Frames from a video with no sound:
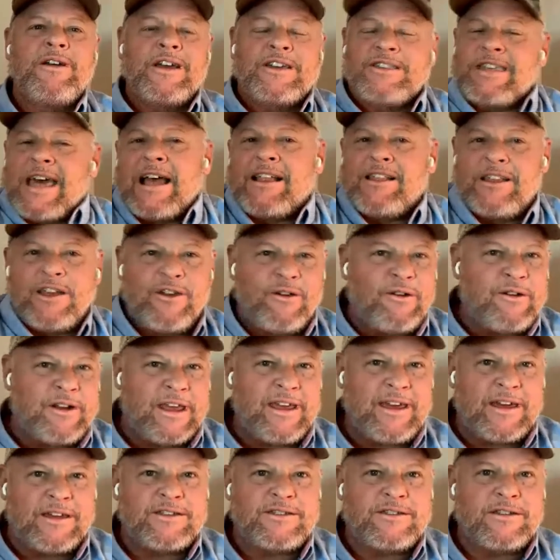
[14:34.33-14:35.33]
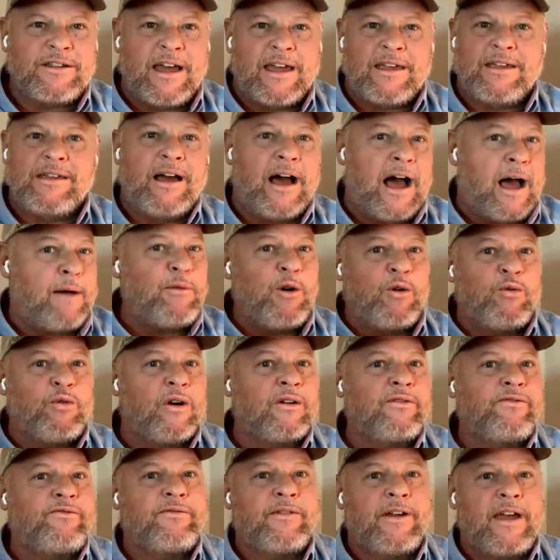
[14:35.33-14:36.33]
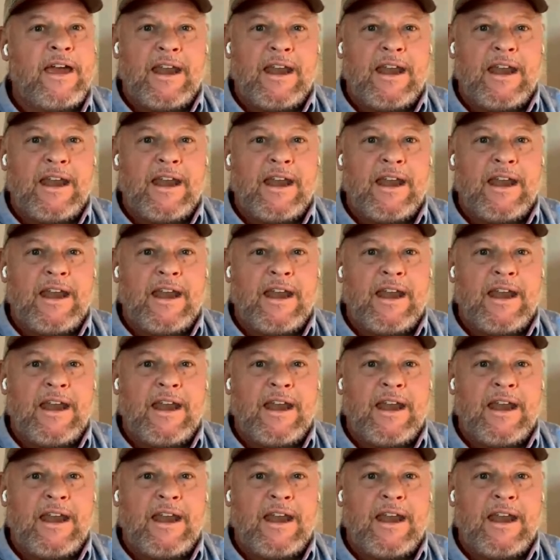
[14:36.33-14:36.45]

exactly who it is. Like, I'm a wolf,